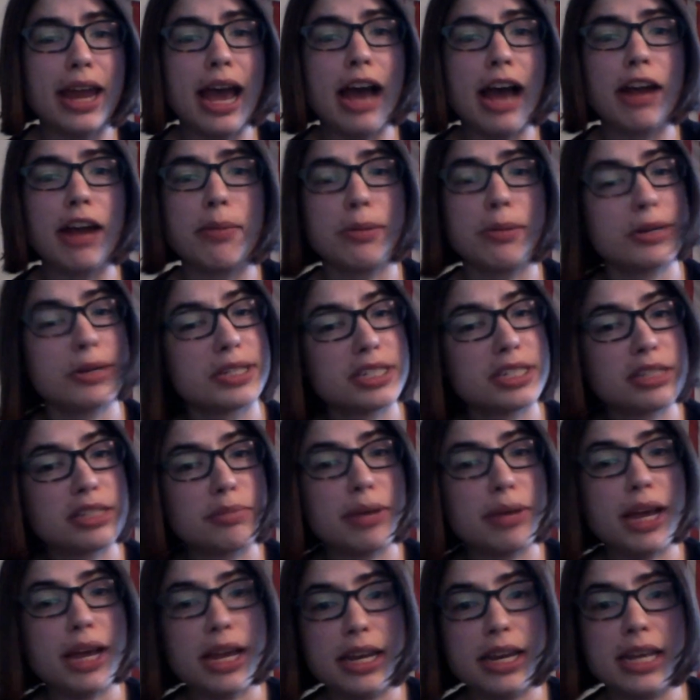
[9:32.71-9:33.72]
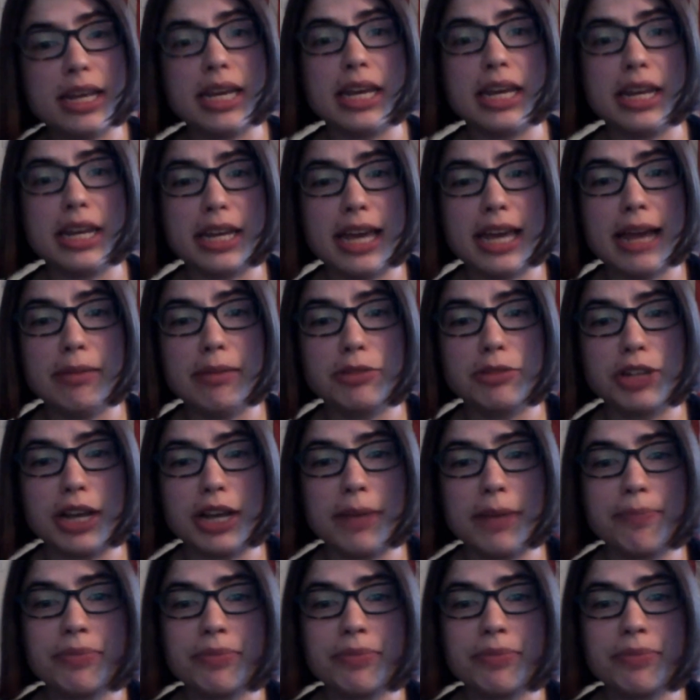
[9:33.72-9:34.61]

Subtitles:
out of participating in a game jam.